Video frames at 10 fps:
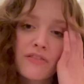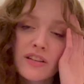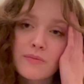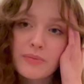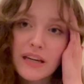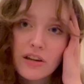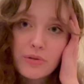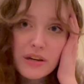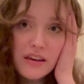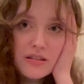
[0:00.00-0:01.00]
this big
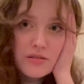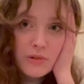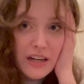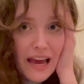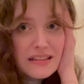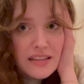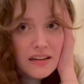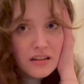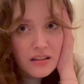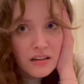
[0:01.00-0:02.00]
3,000 word essay
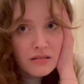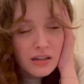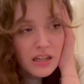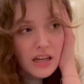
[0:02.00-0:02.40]
to do,